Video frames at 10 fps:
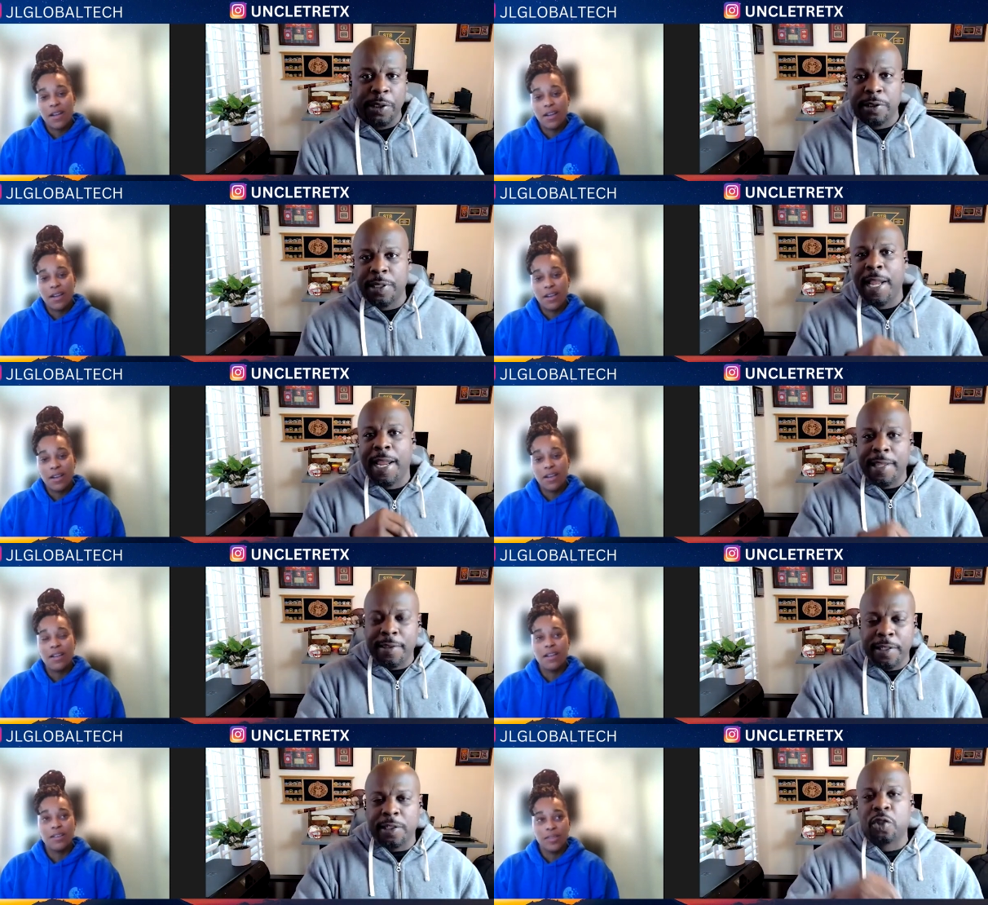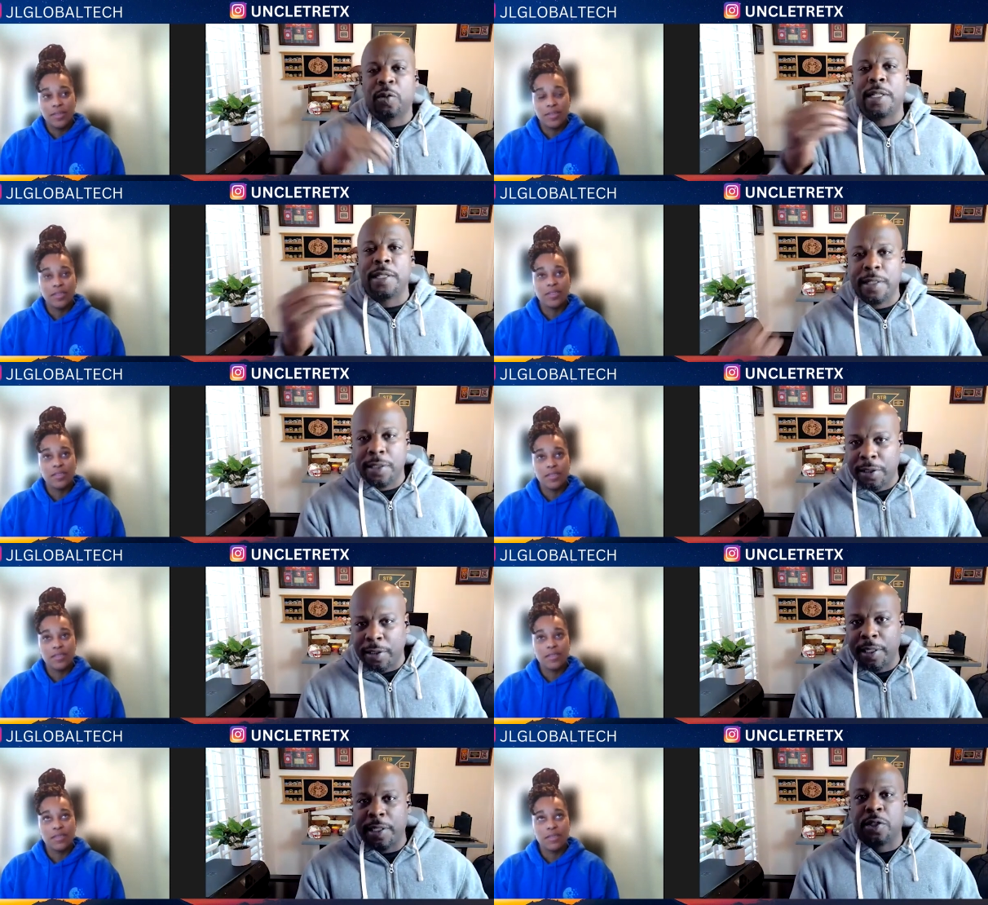Speaker 1: business and then
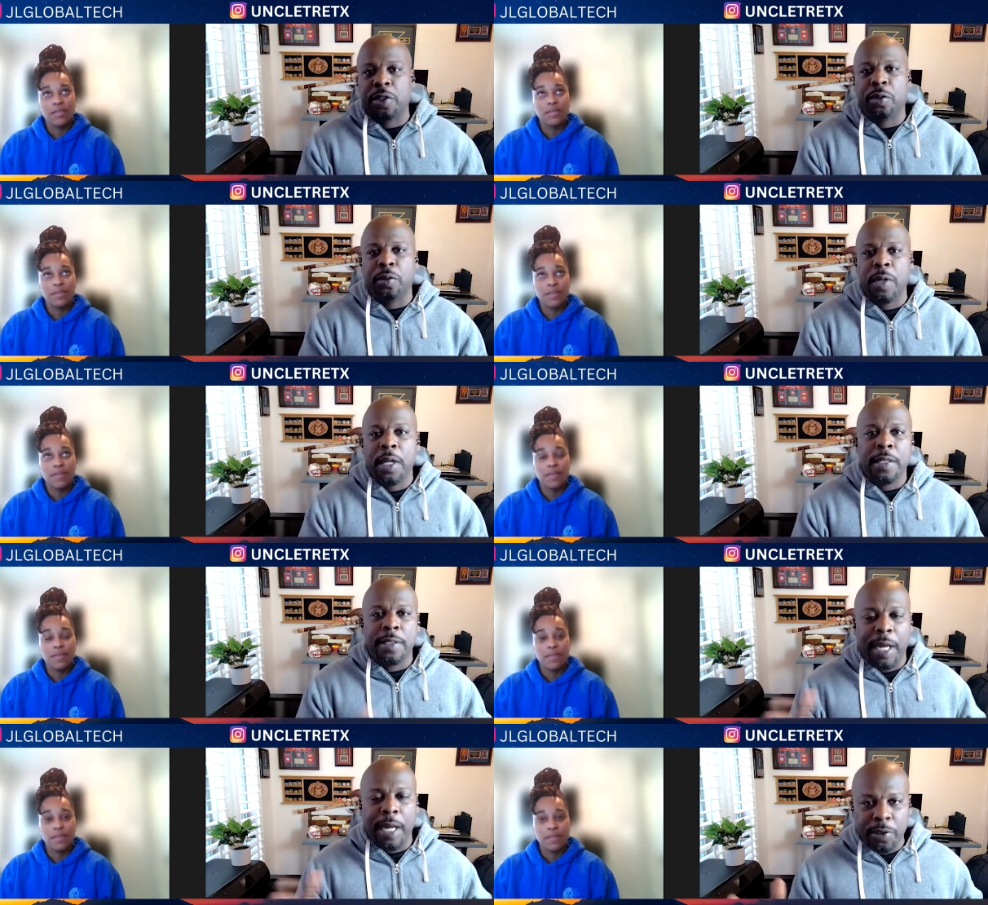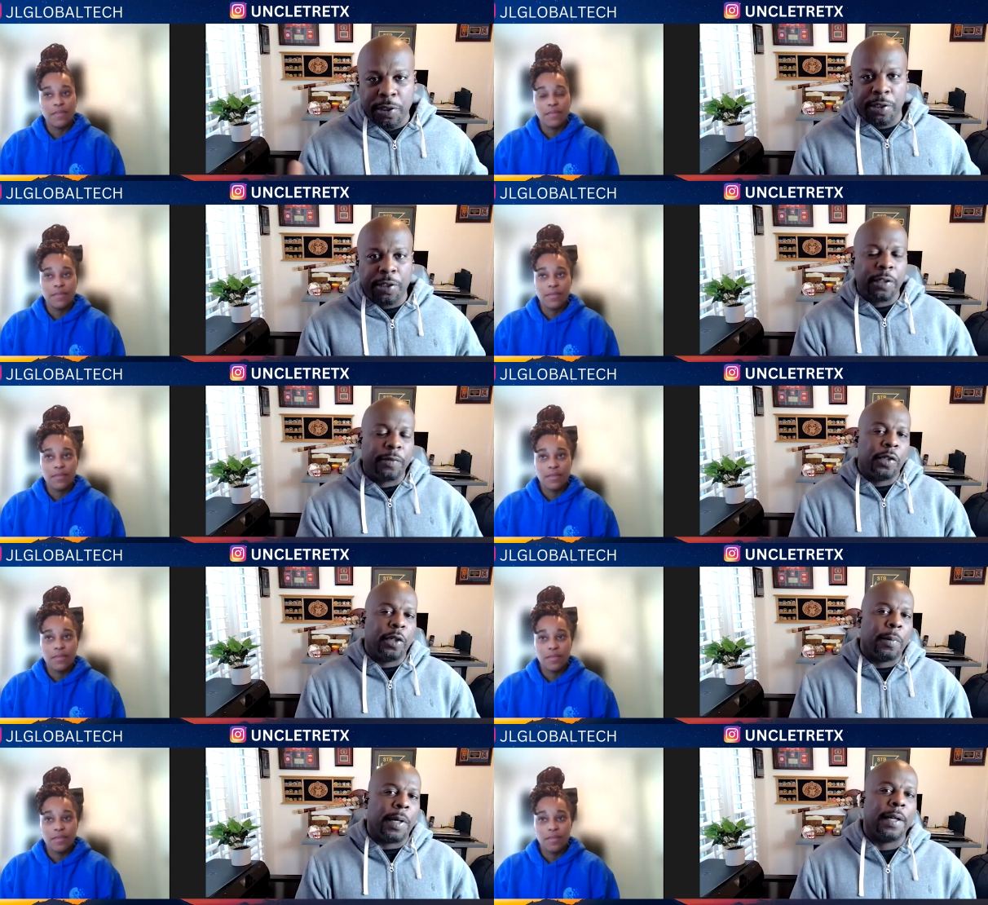transitioning into cybersecurity, if you
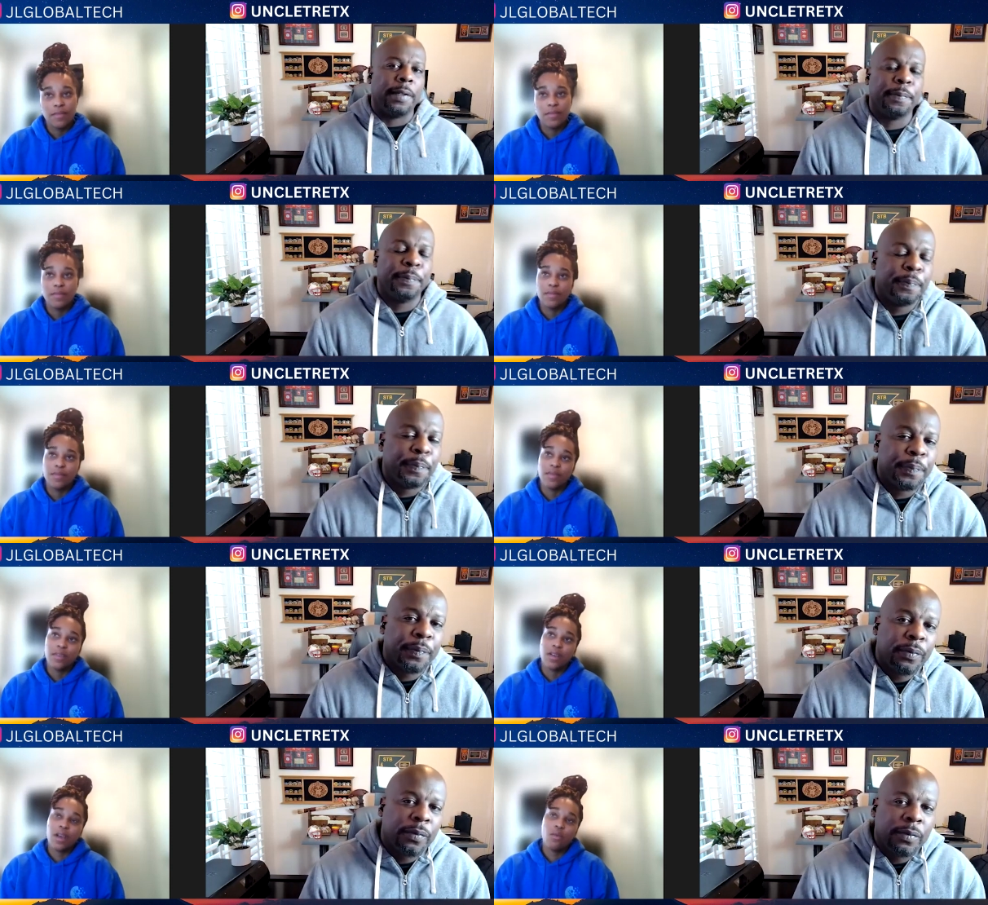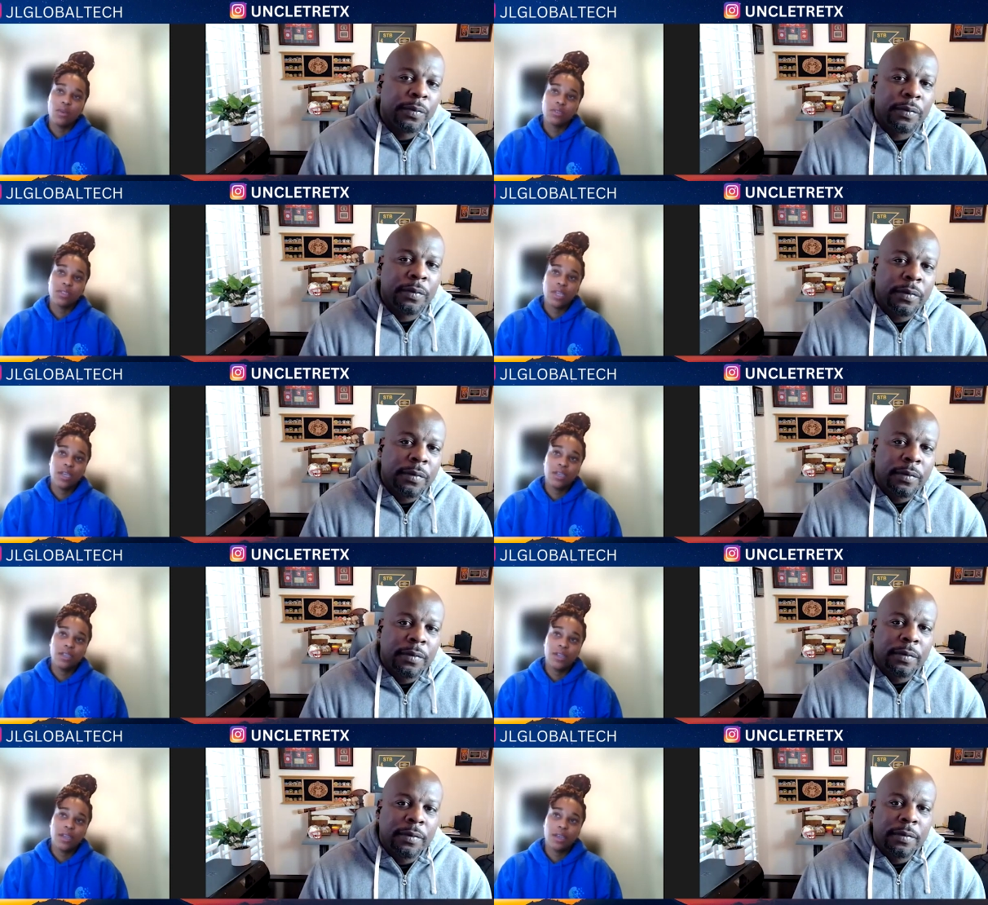don't mind?
Speaker 2: I will say
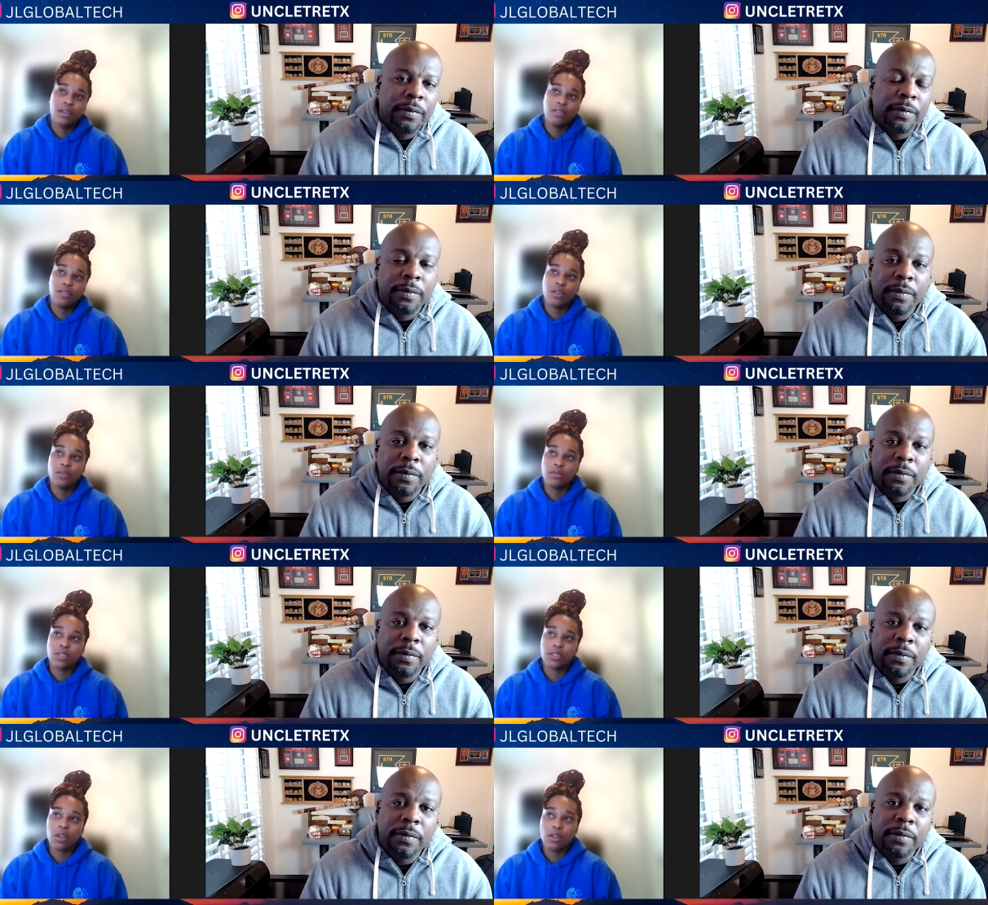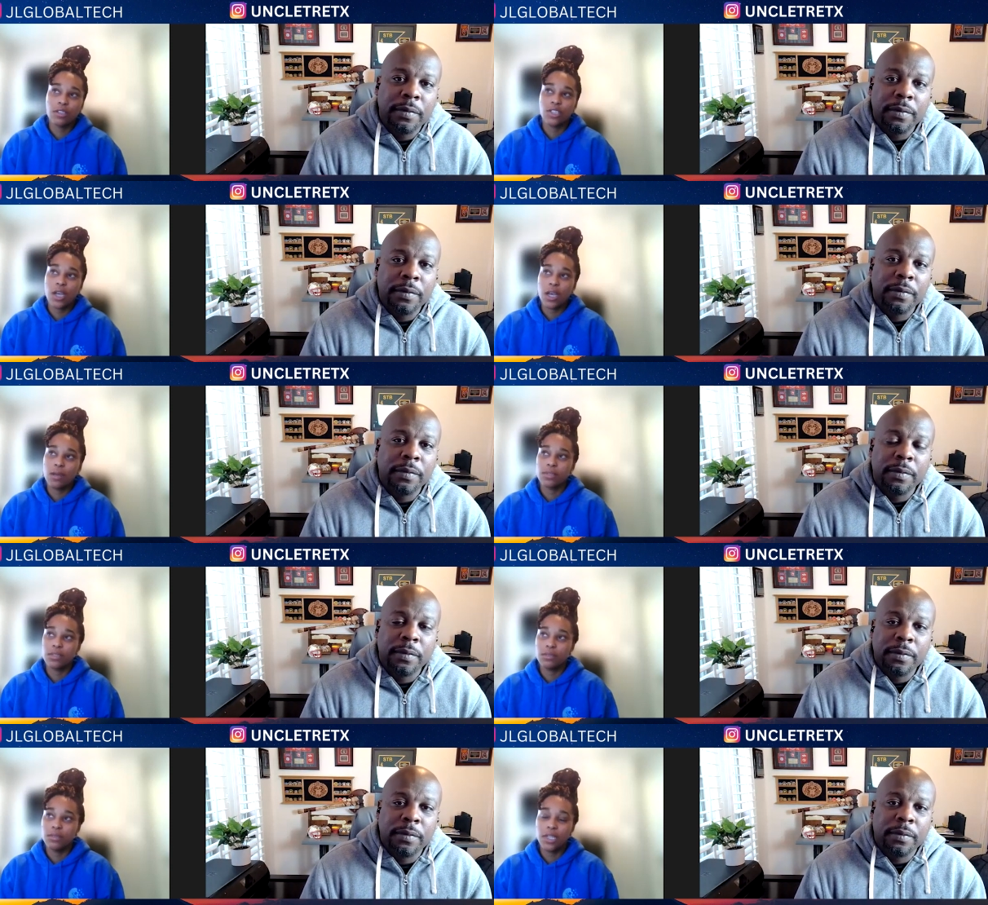that, you know, since all the jobs,
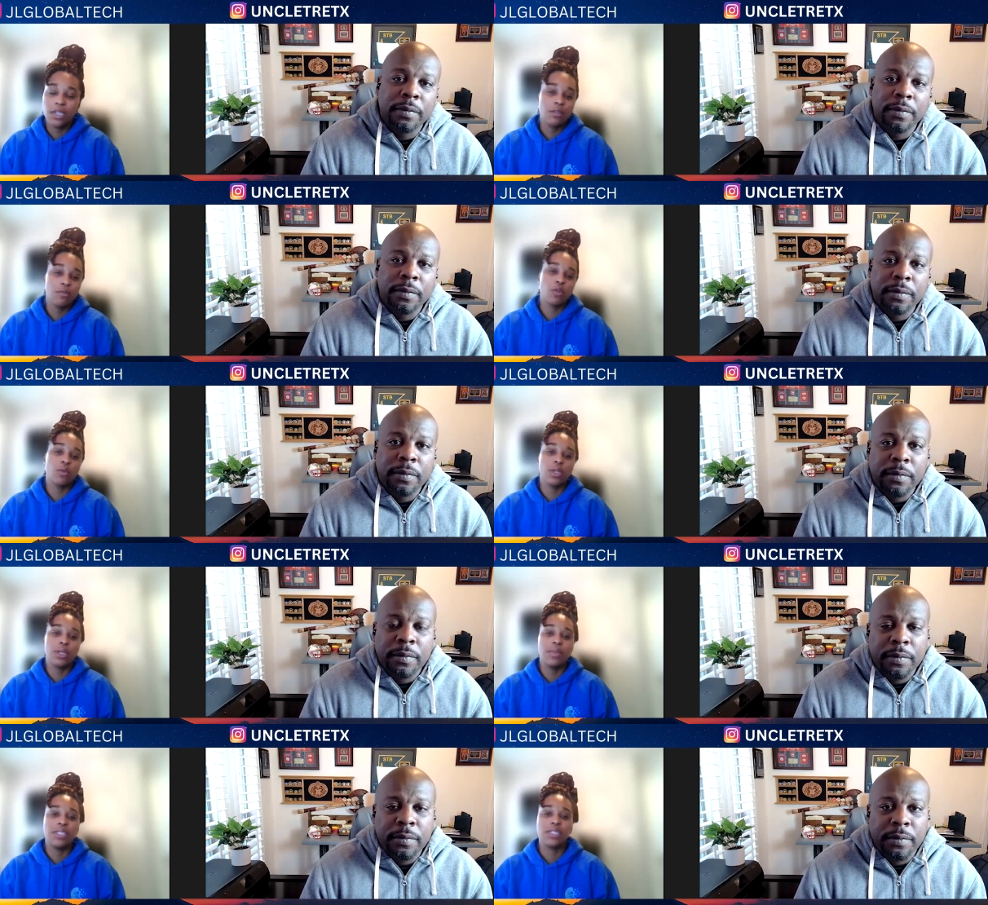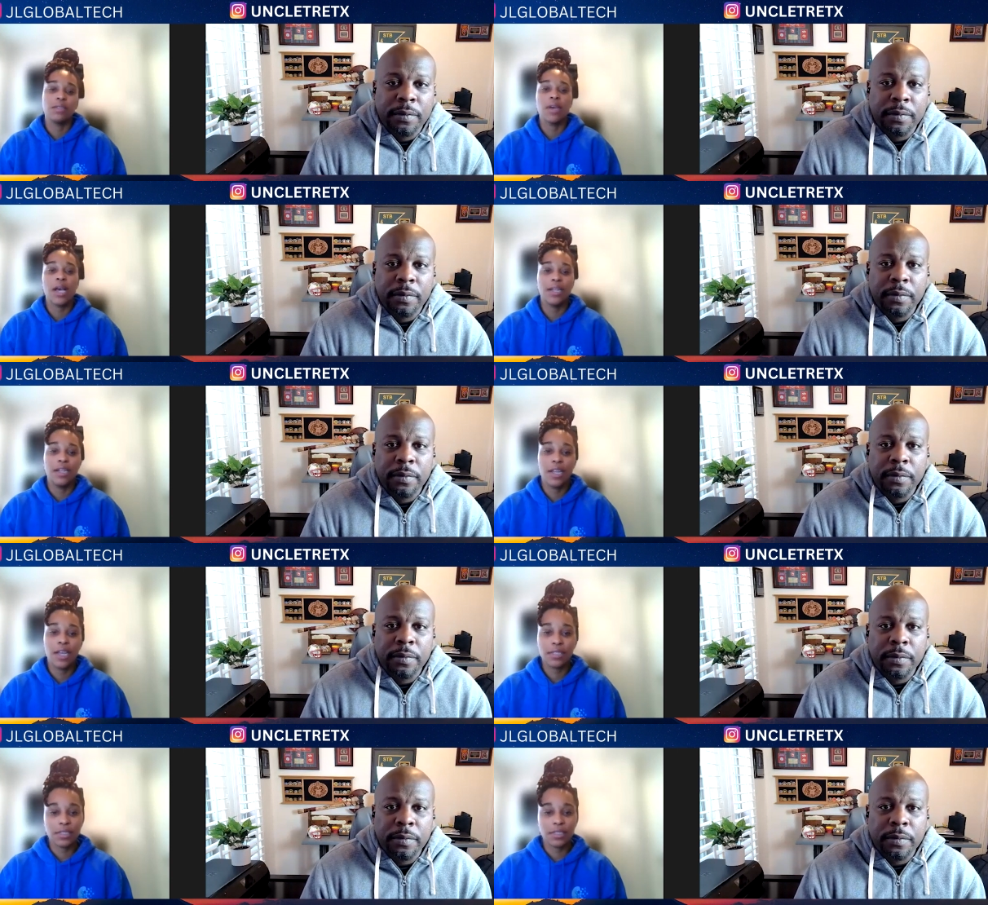none of them were really me sitting behind a desk